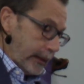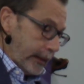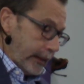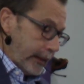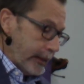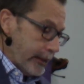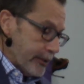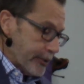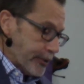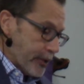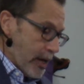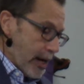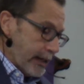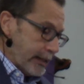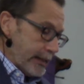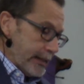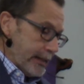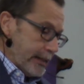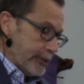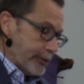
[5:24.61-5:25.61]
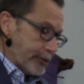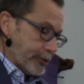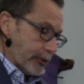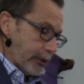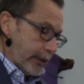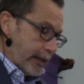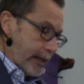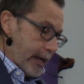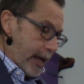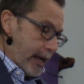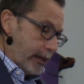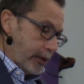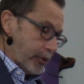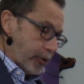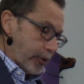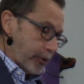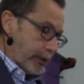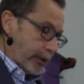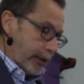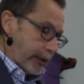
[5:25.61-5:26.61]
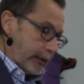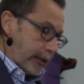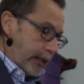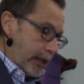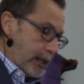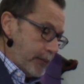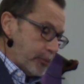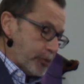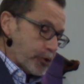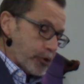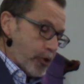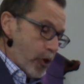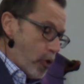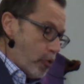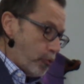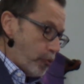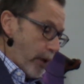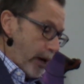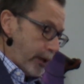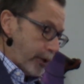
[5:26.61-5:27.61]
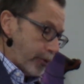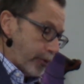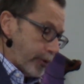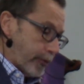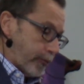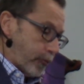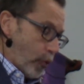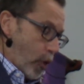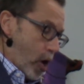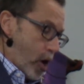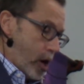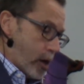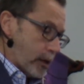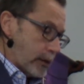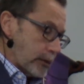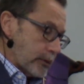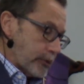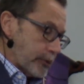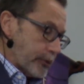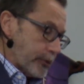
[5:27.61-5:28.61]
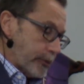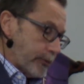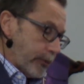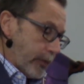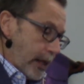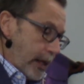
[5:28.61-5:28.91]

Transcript: It is not easily angered. It keeps no record of wrongs.